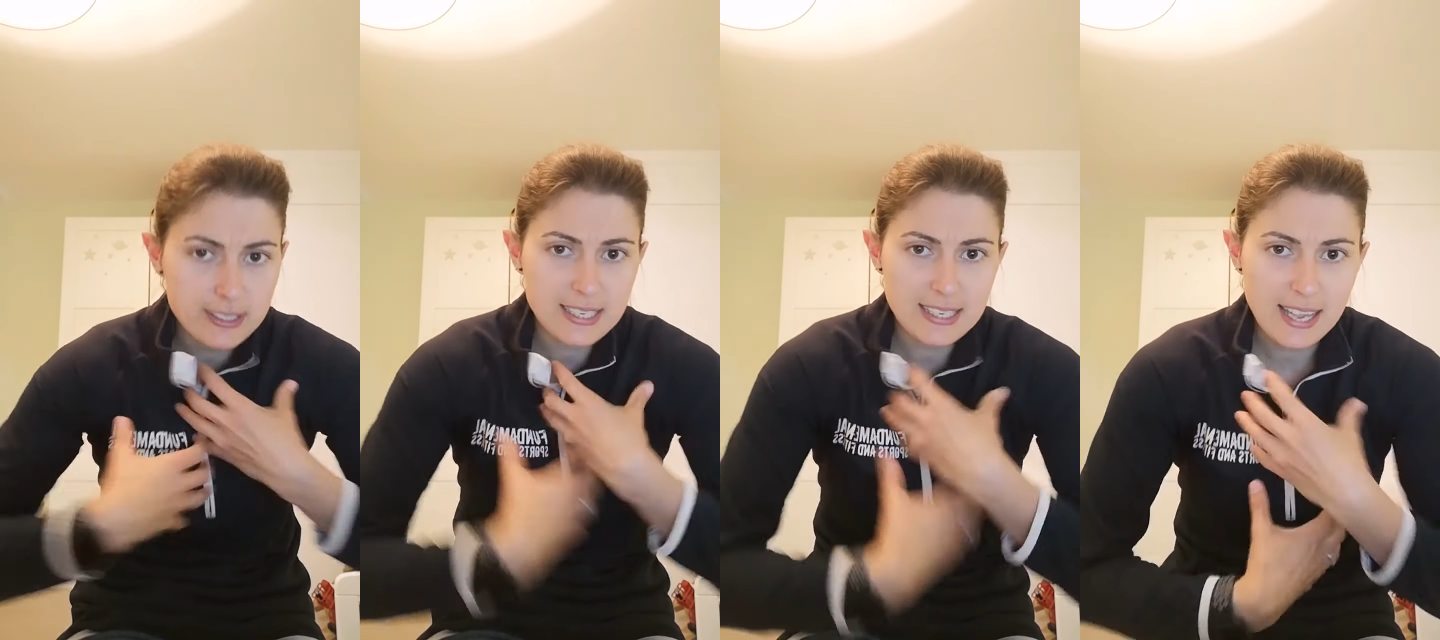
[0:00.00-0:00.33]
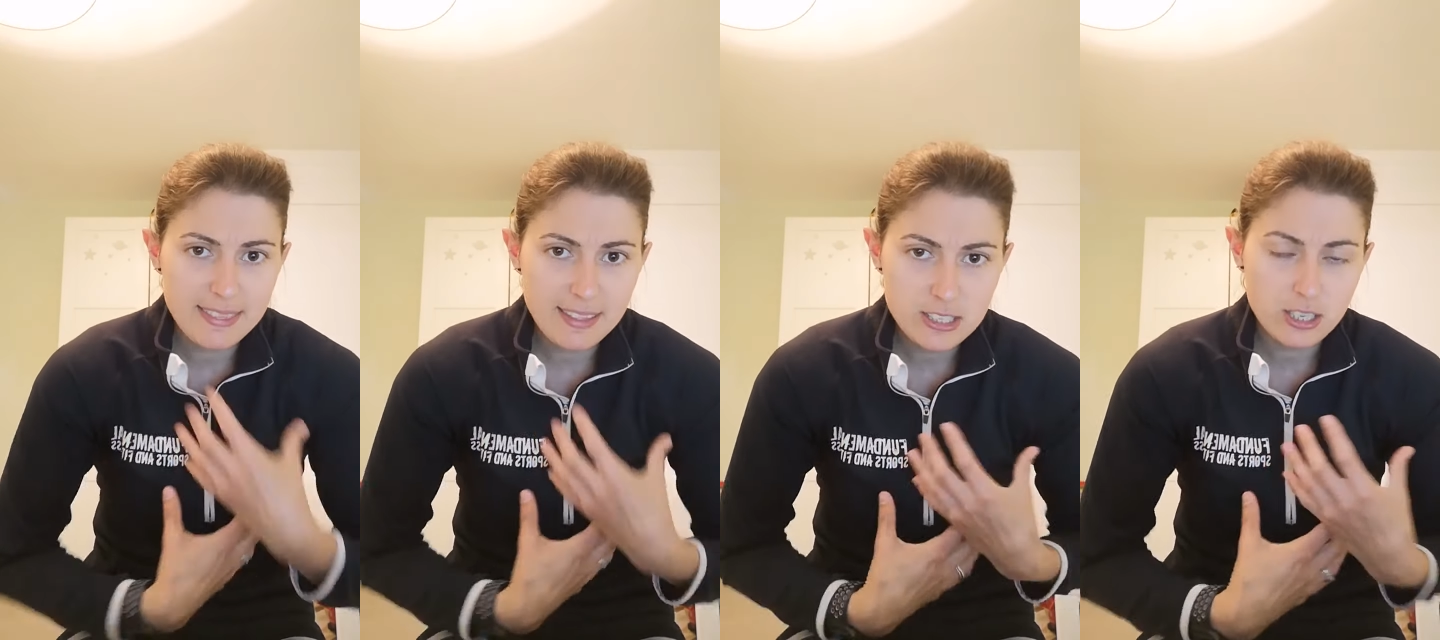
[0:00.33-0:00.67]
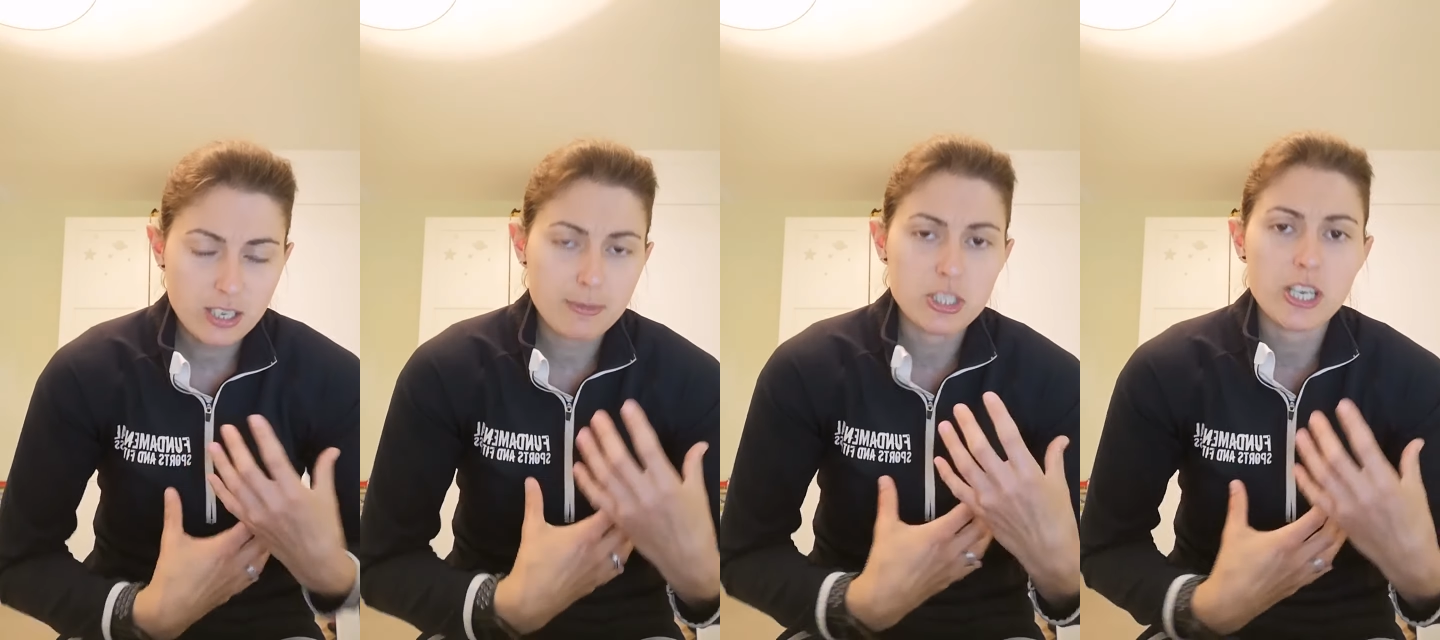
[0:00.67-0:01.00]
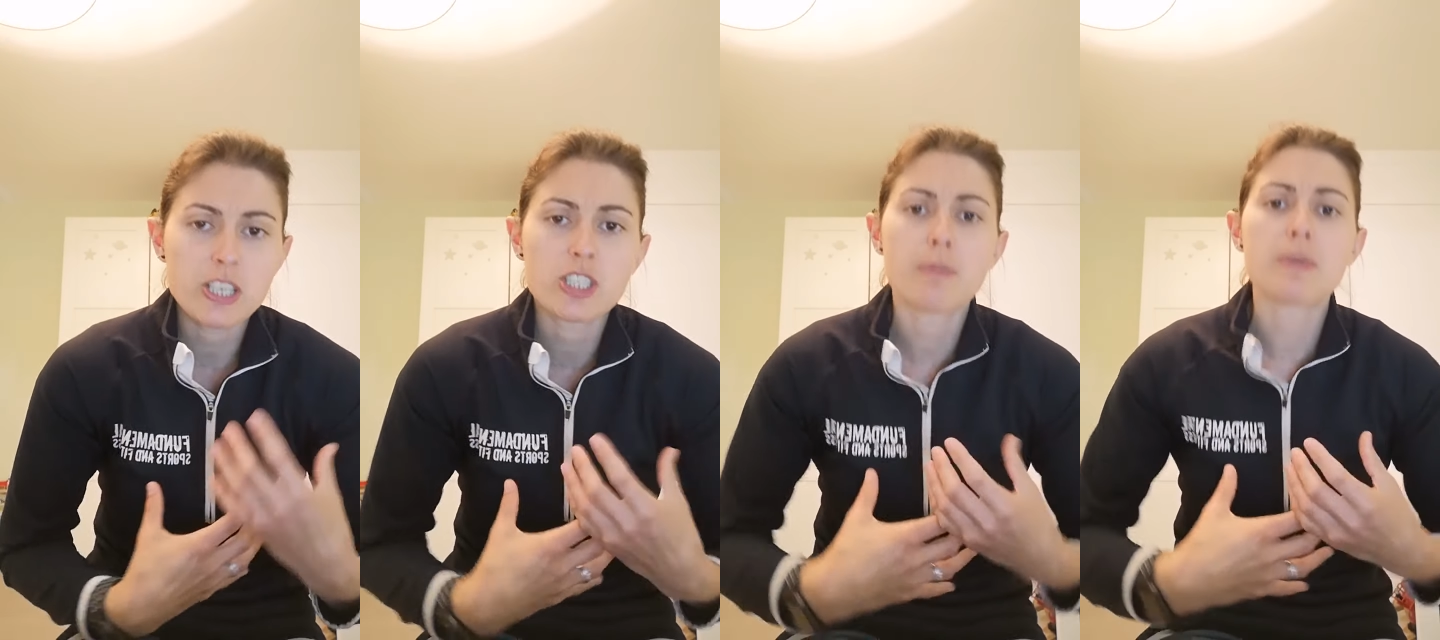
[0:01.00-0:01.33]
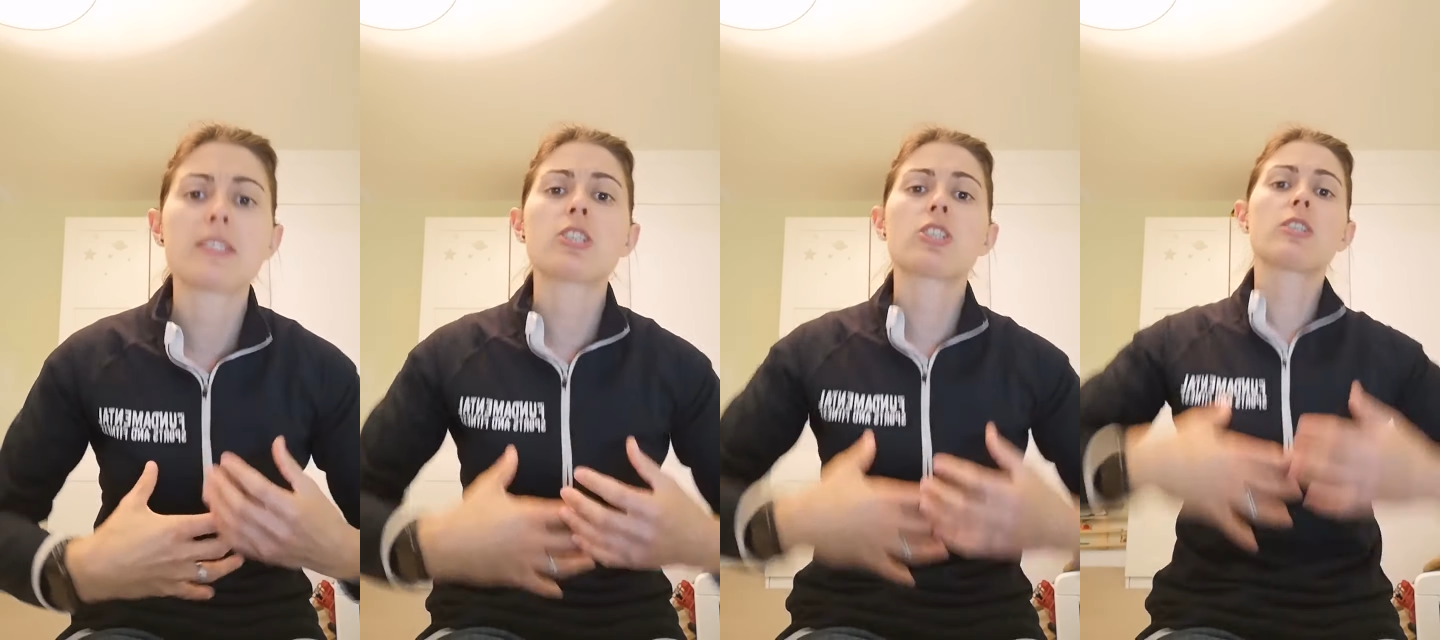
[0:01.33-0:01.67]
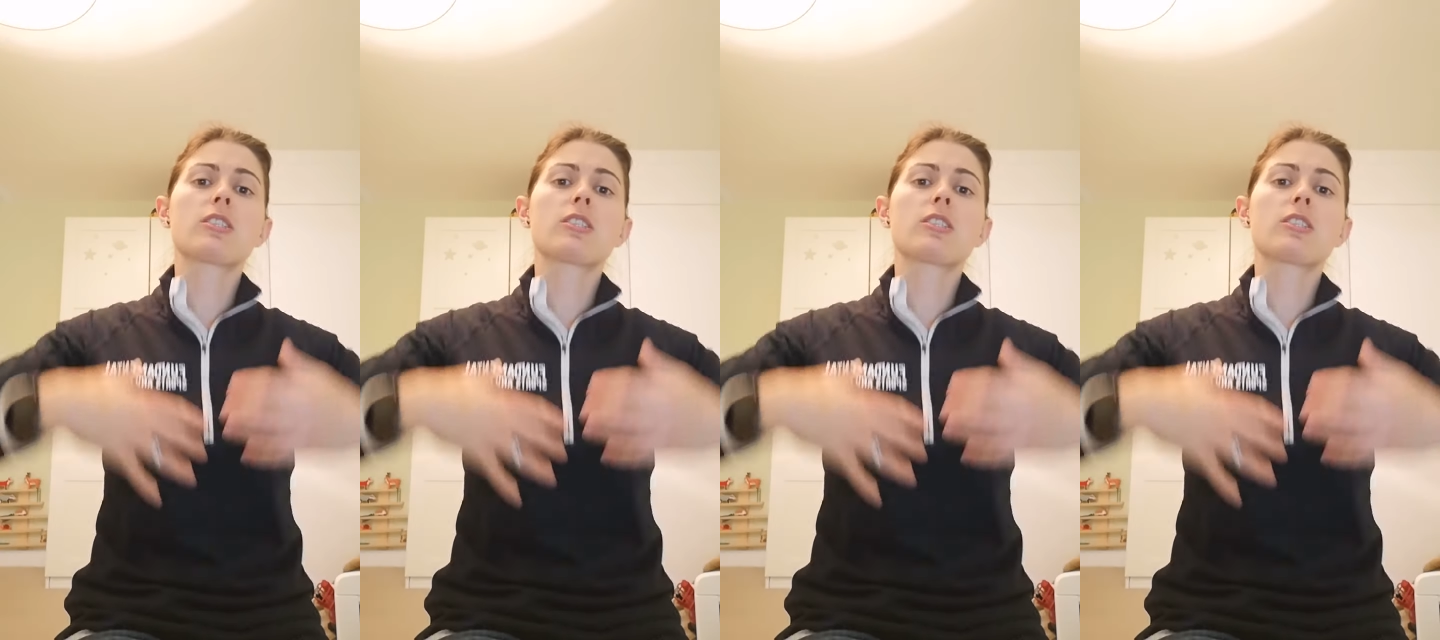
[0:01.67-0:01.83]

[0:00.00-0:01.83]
So again, that's going to be changing your position.